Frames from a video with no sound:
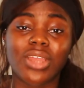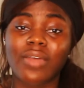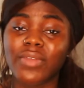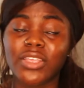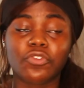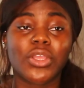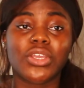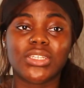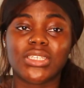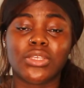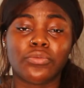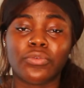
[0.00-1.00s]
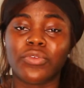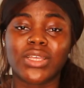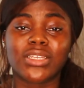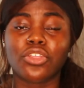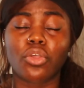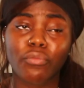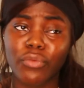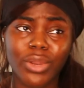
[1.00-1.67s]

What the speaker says: I think it's very good to self-reflect. I don't feel